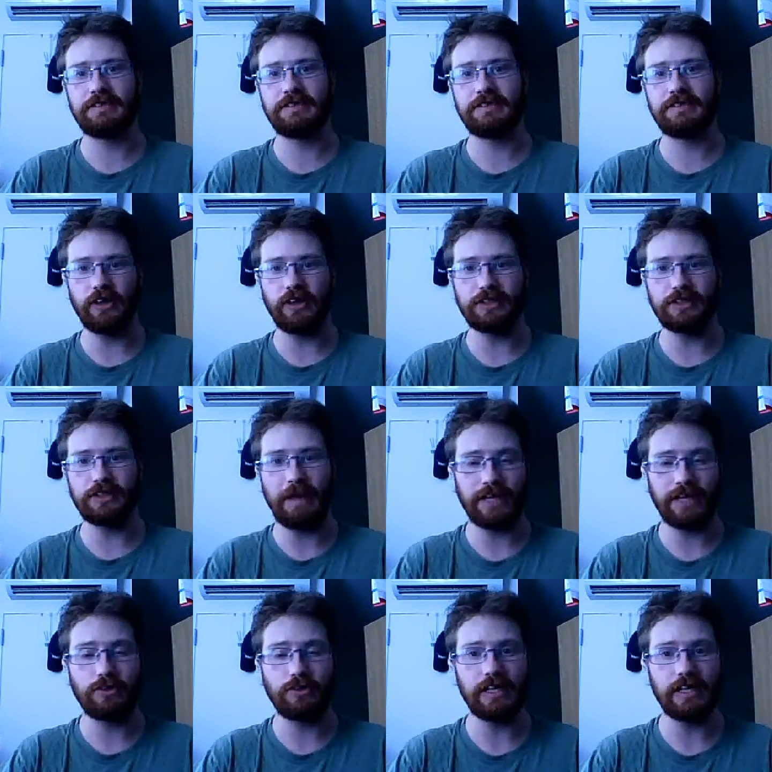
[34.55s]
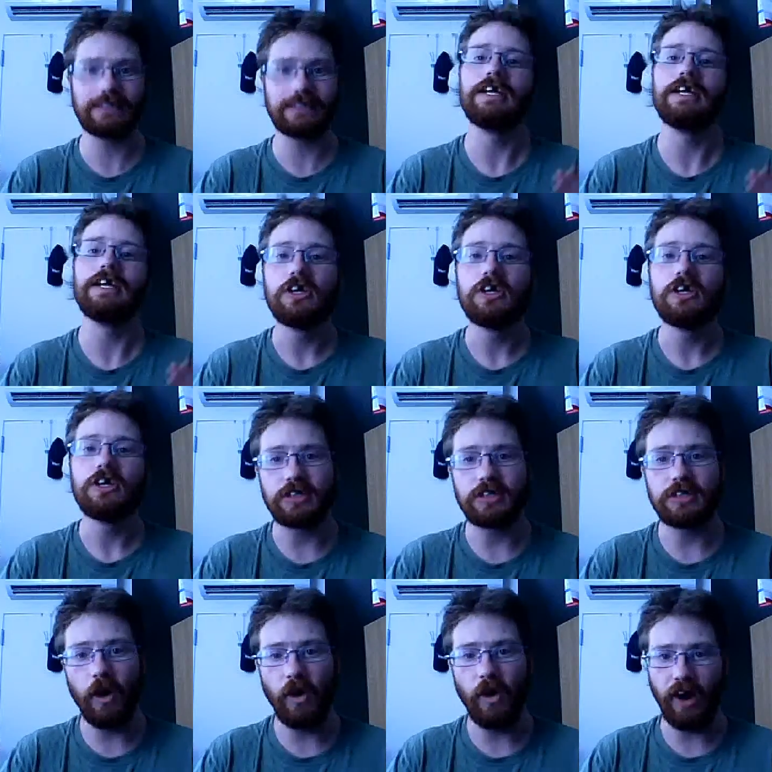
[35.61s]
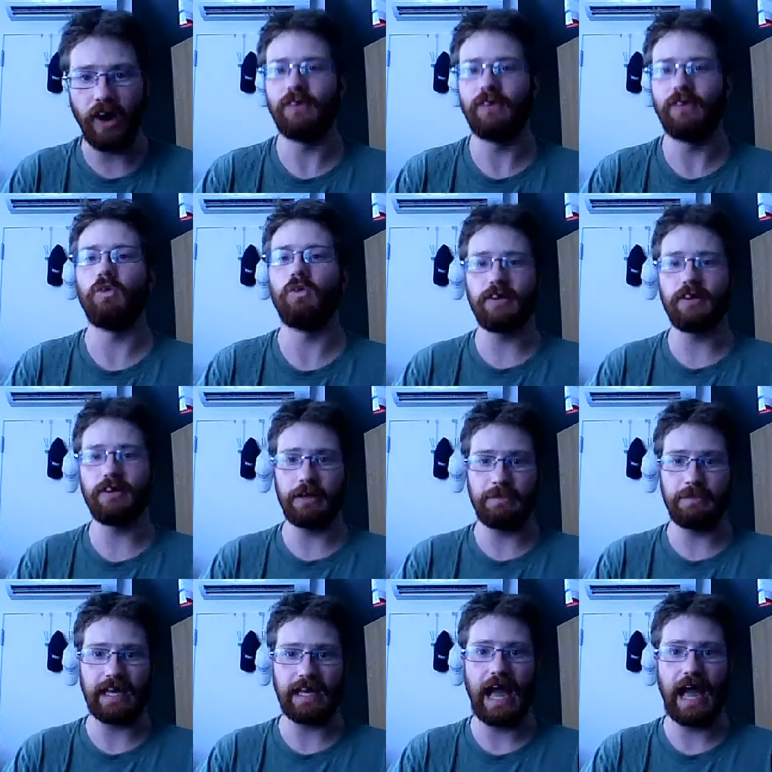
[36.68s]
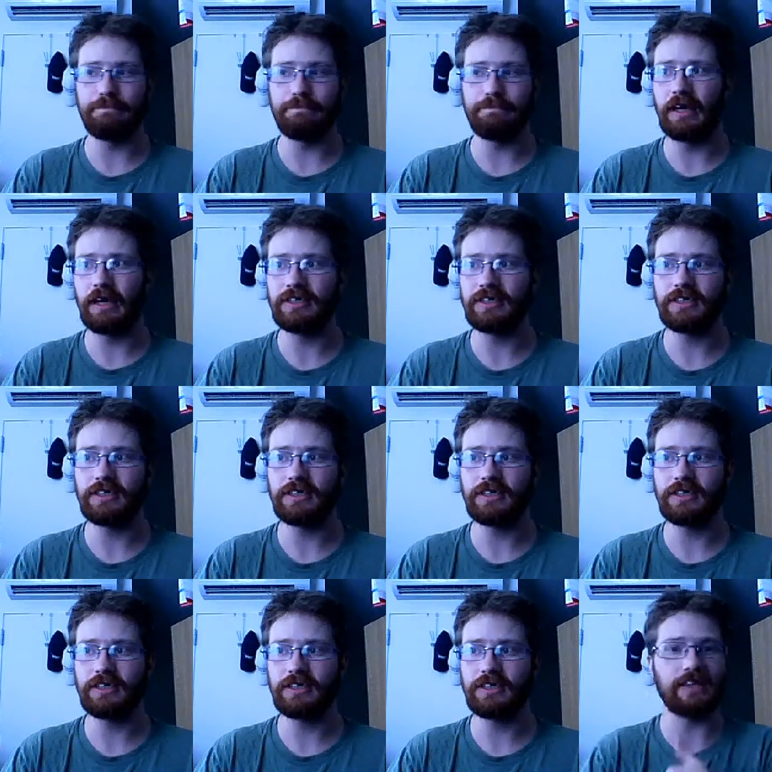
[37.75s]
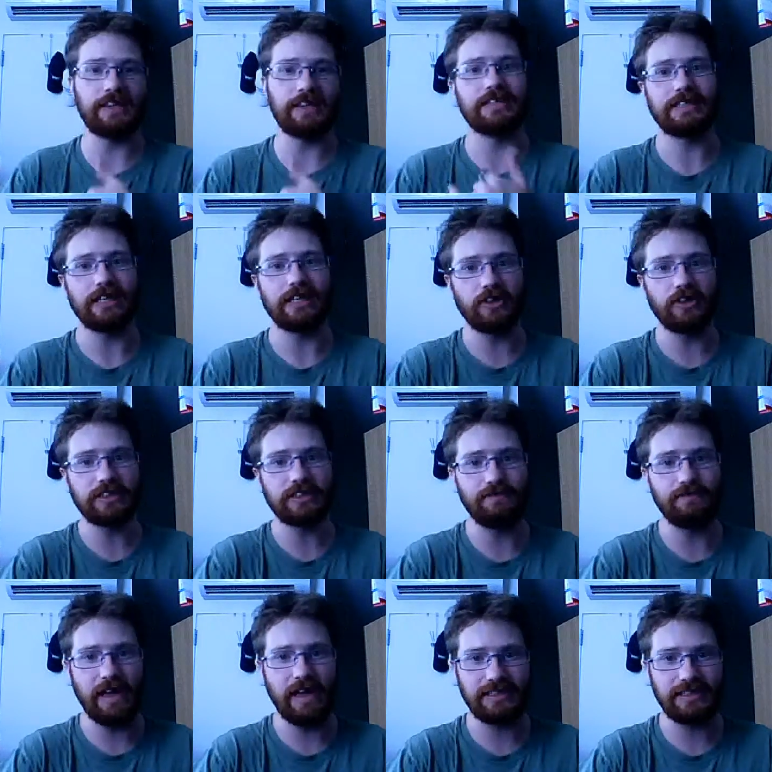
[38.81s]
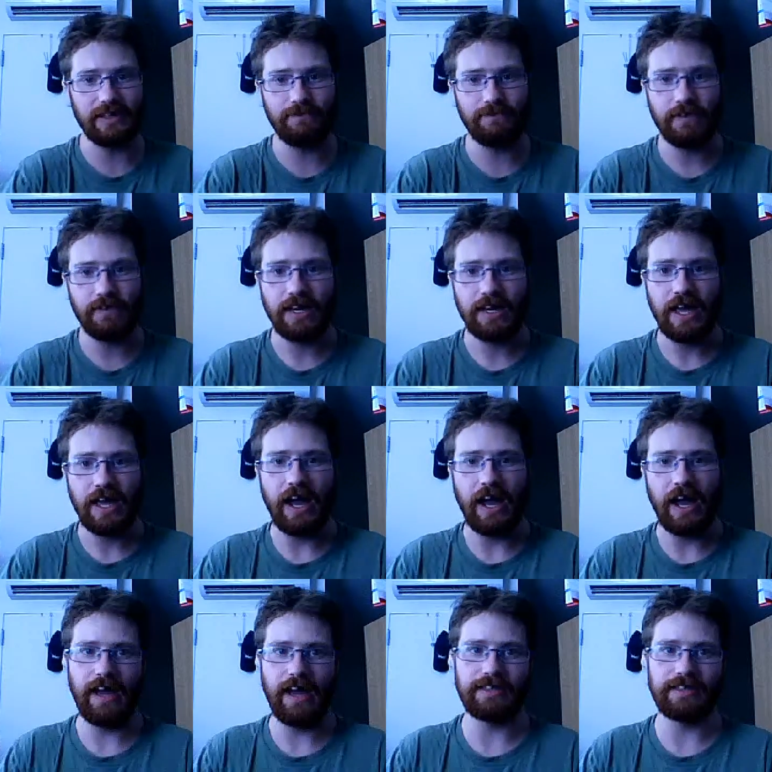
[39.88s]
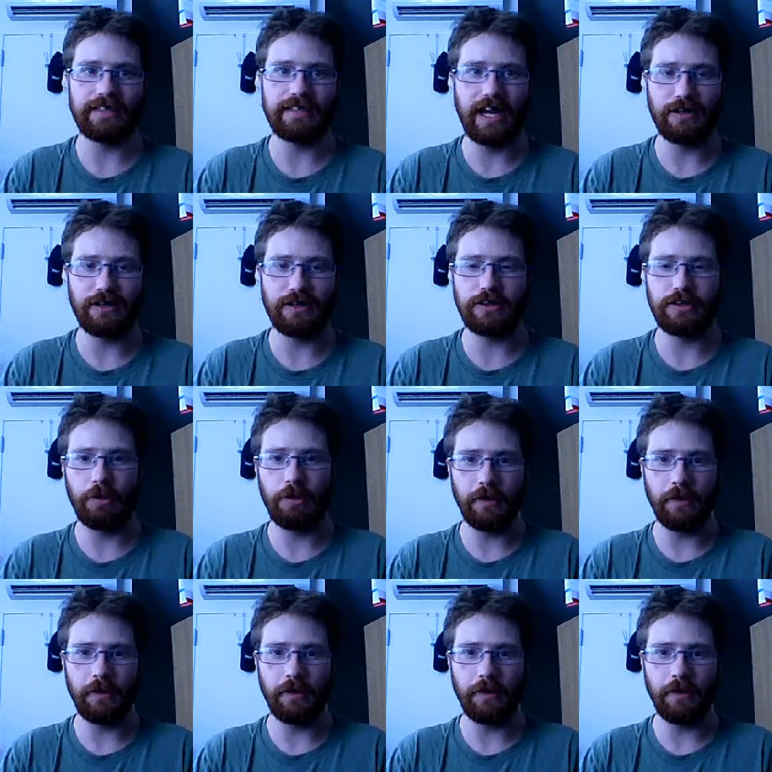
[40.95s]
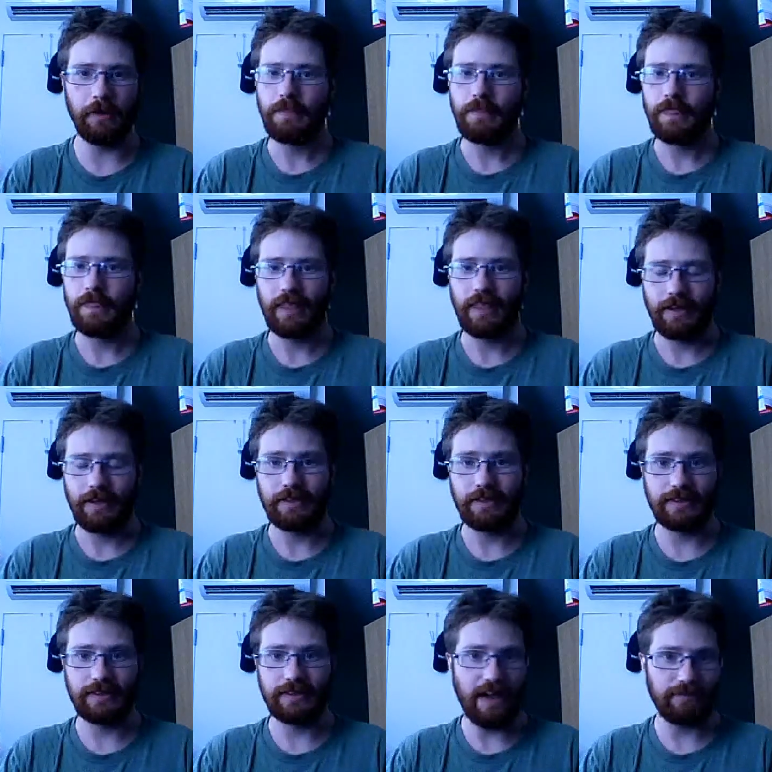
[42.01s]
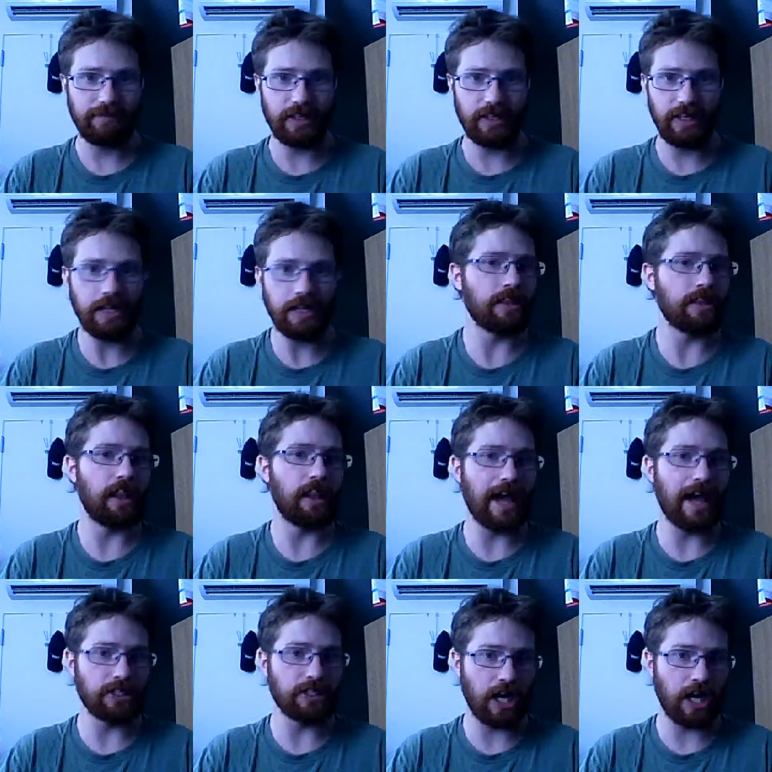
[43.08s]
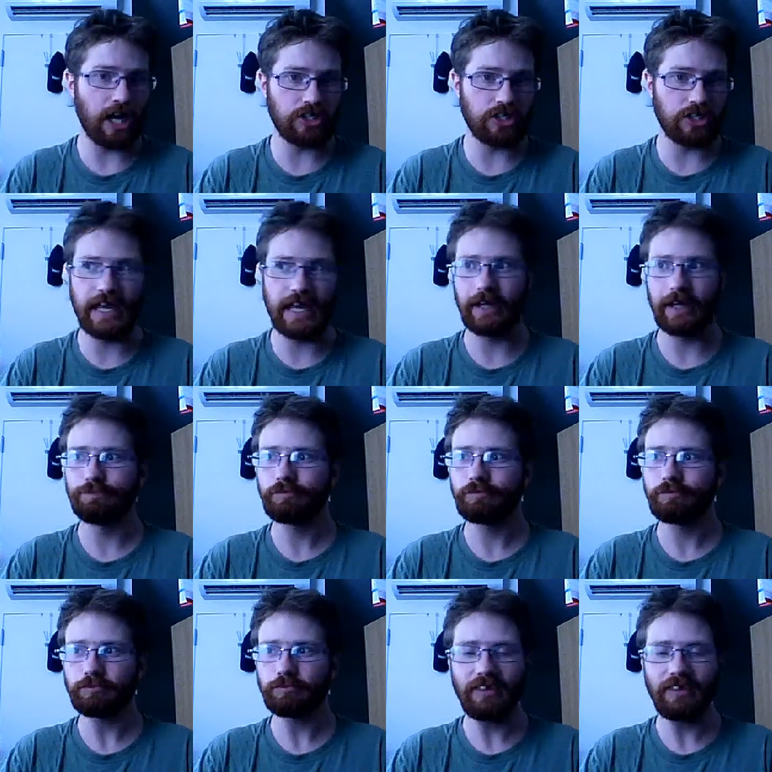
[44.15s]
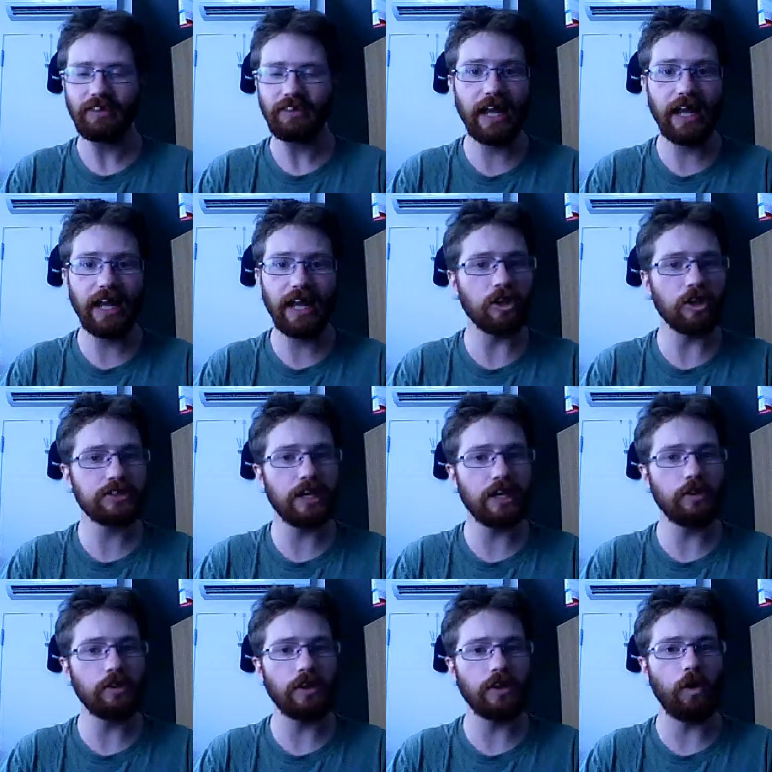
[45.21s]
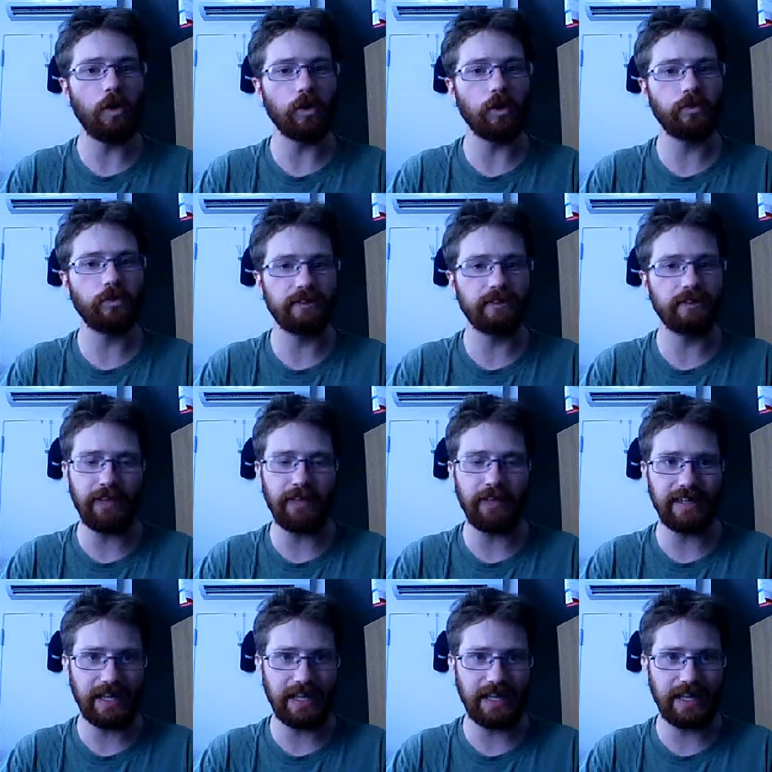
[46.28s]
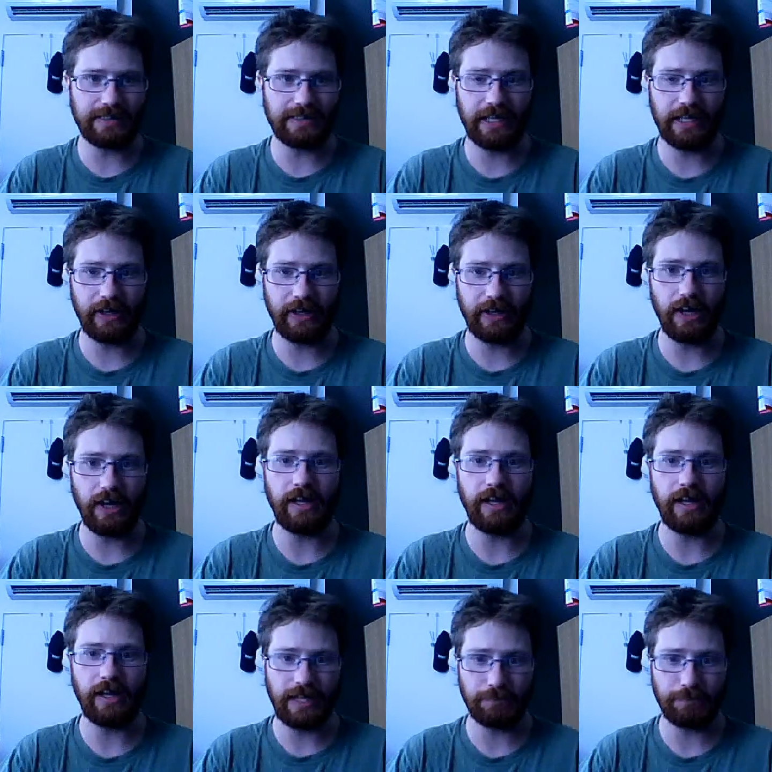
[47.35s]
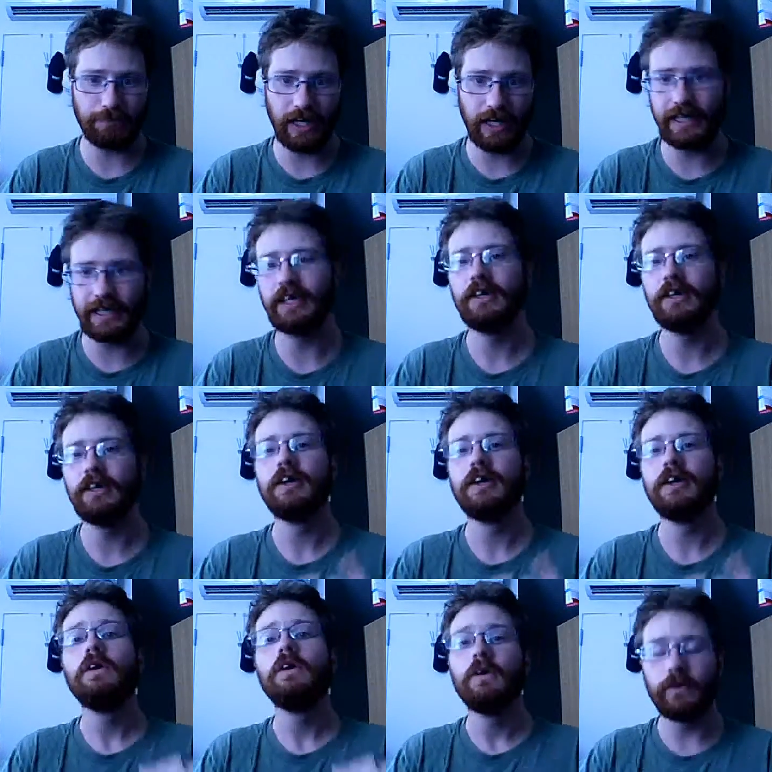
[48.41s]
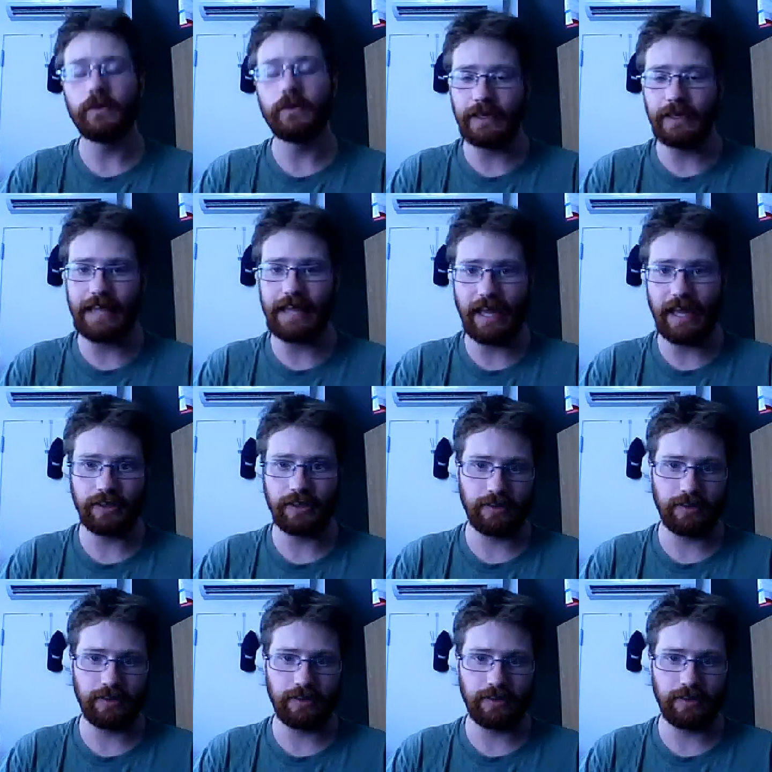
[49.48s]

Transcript: Steelers-Patriots. So one of our big hot buttons are going to be the Steelers' defensive side of the ball. Definitely a lot of changes there. And also the whole Deflategate scenario and Tom Brady, is that